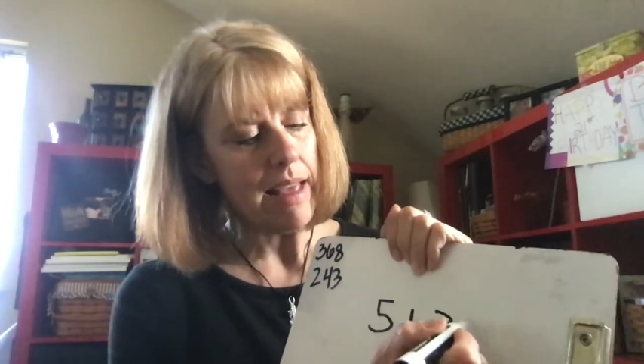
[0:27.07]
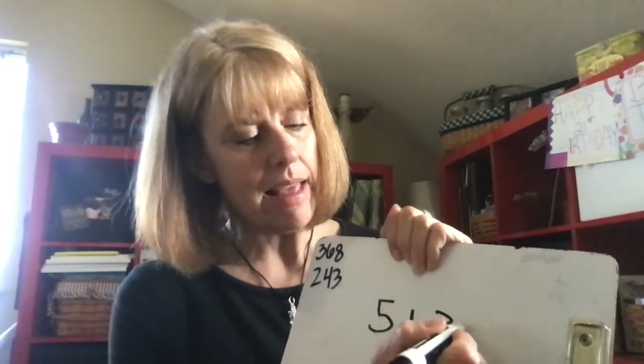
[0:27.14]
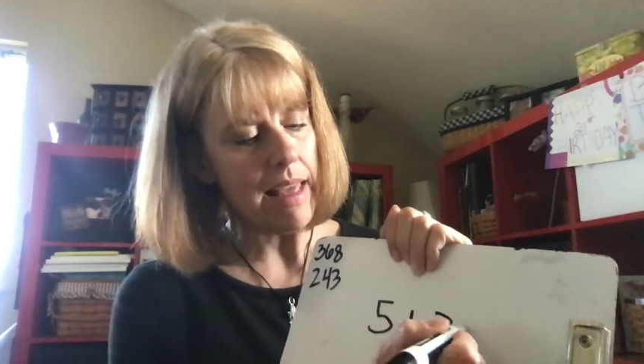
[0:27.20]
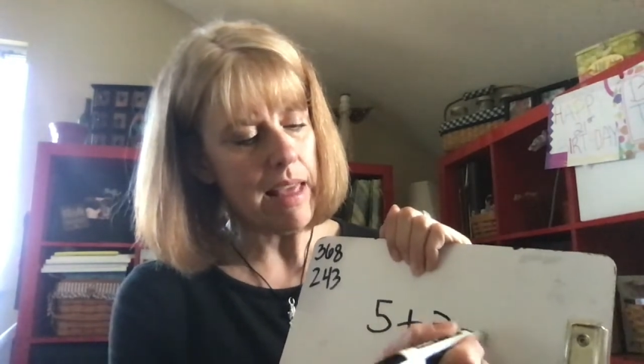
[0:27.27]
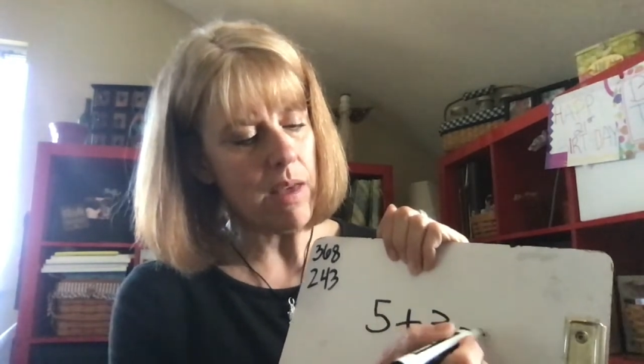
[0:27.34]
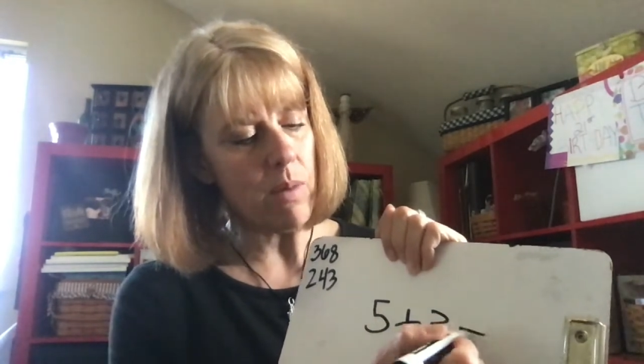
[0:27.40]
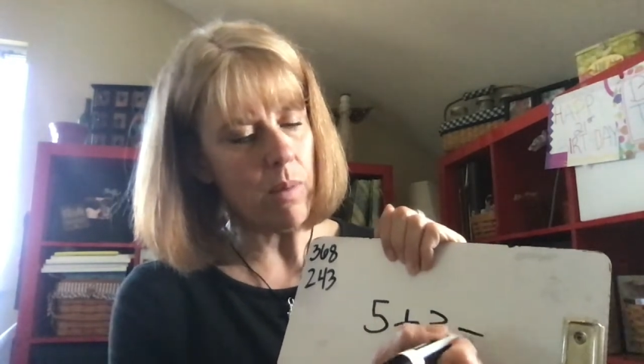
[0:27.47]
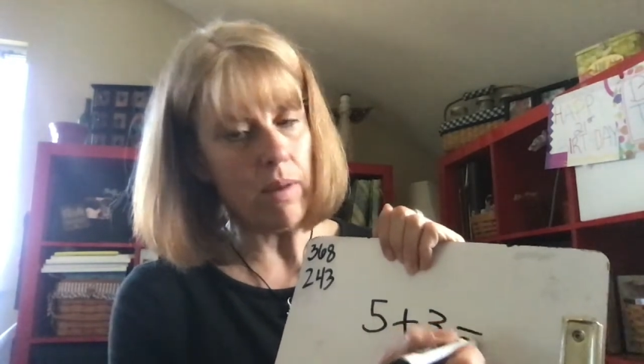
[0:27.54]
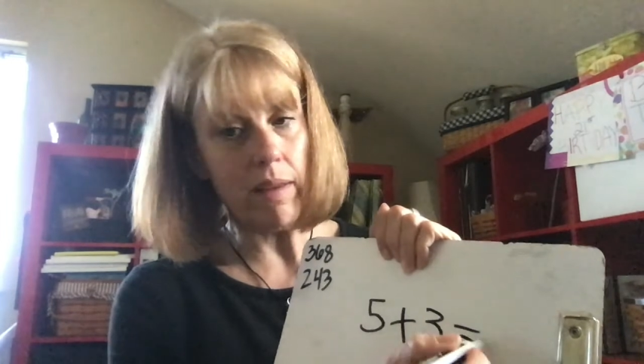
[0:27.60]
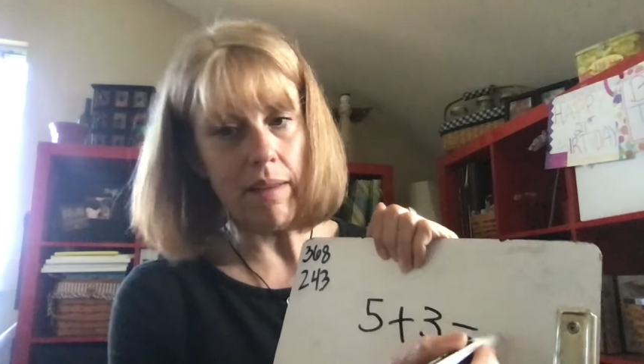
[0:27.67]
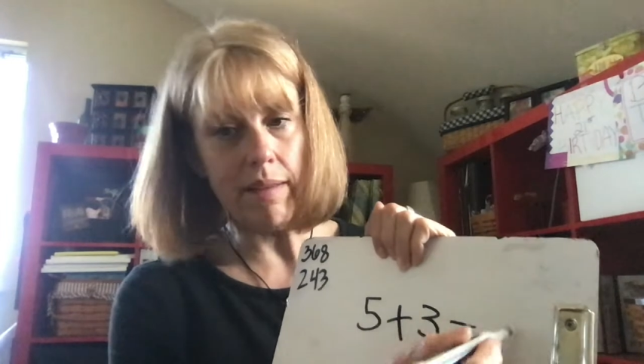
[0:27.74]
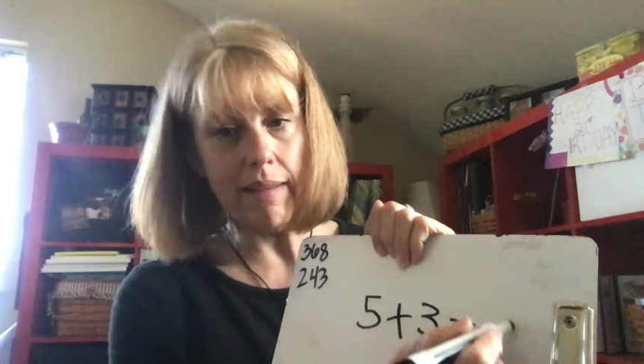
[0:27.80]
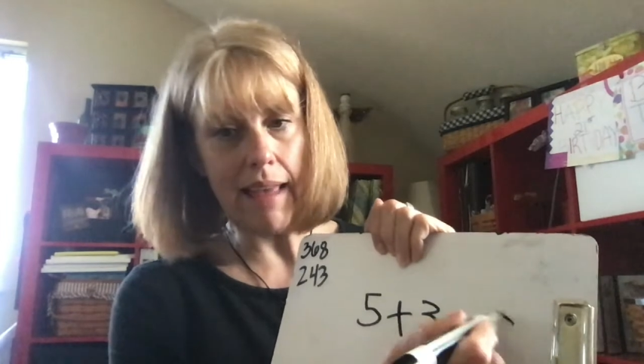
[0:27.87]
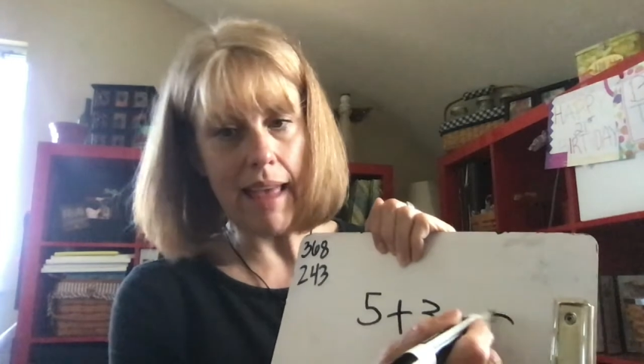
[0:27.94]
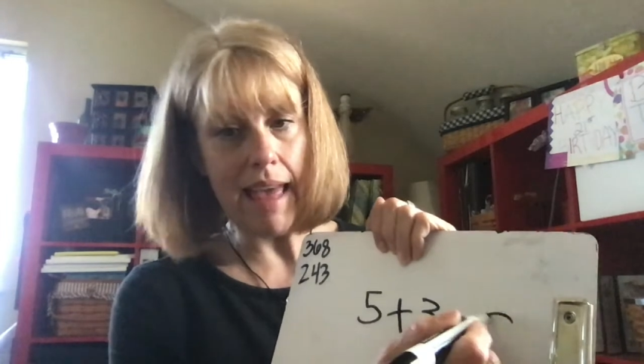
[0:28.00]

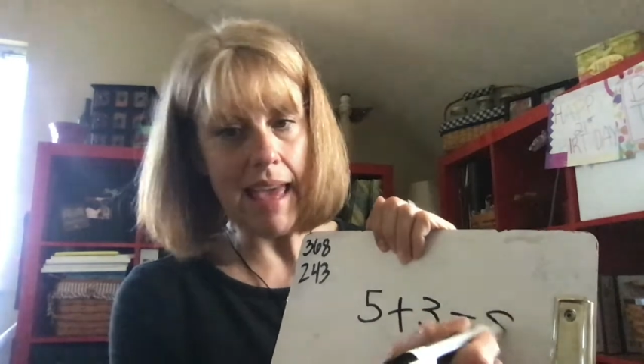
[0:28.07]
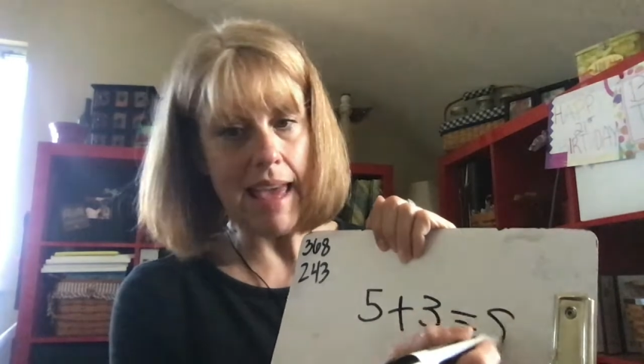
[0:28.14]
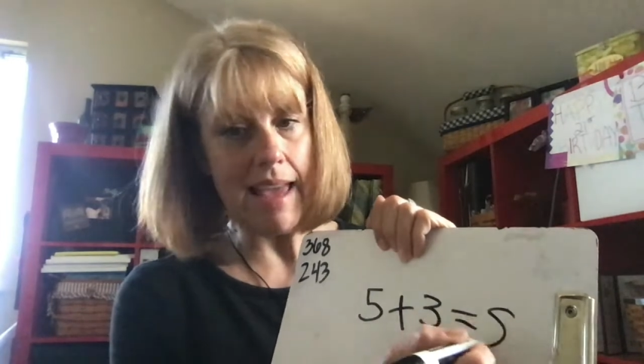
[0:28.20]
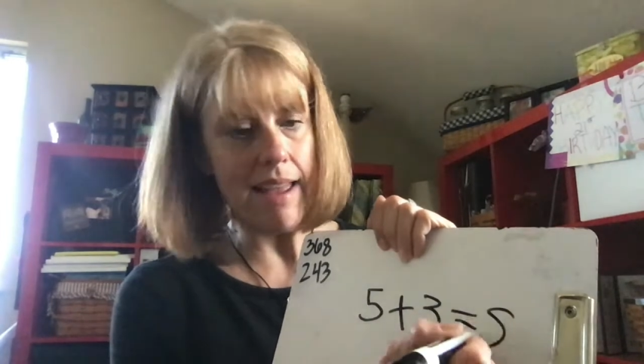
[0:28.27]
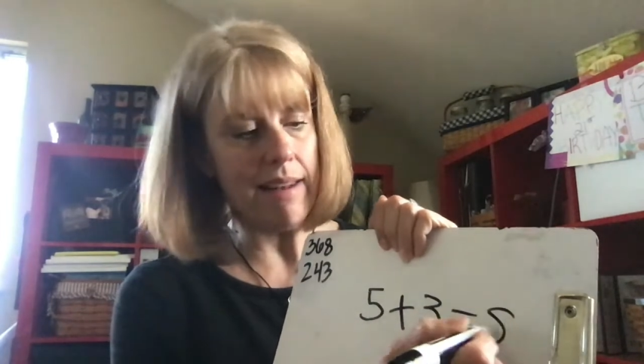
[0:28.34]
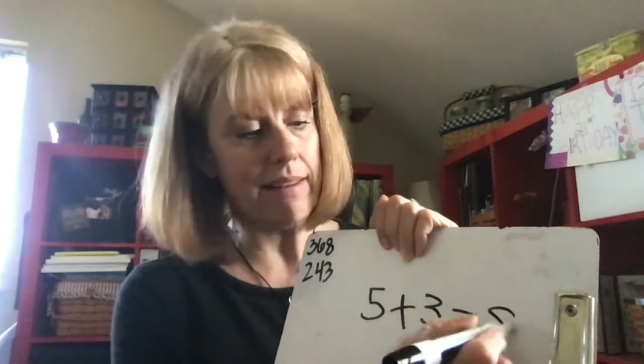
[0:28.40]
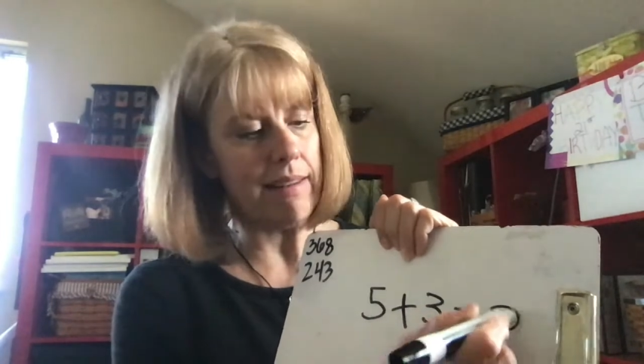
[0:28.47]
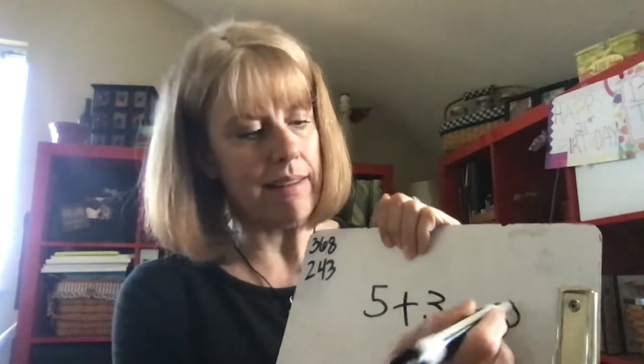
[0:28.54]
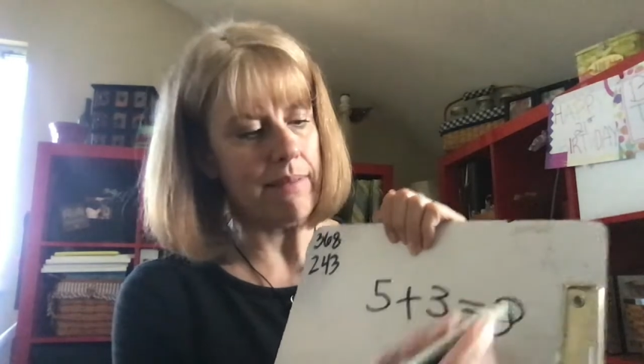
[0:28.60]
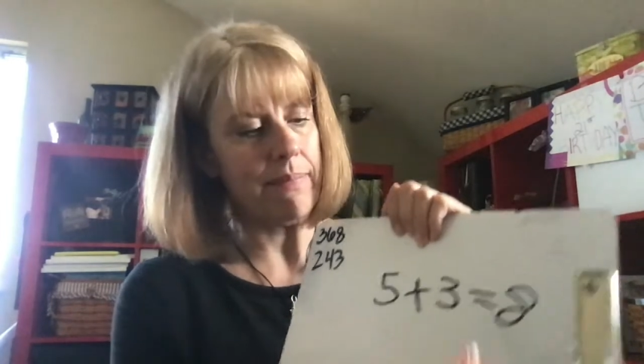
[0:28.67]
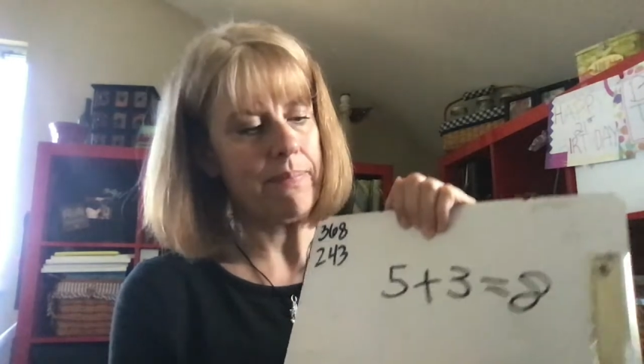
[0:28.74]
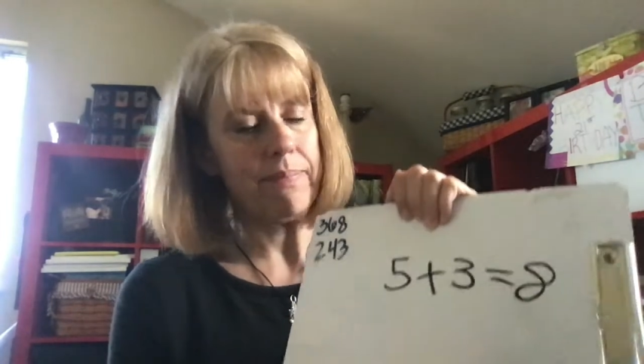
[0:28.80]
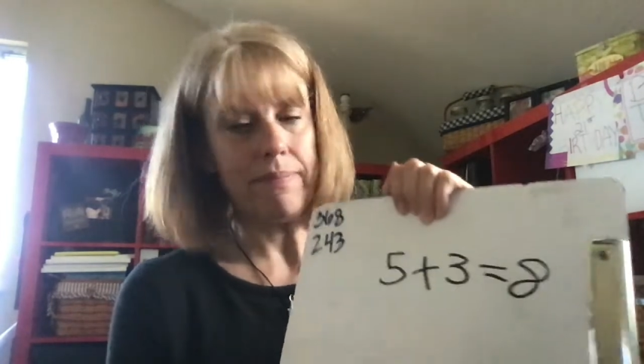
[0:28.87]
equals 8,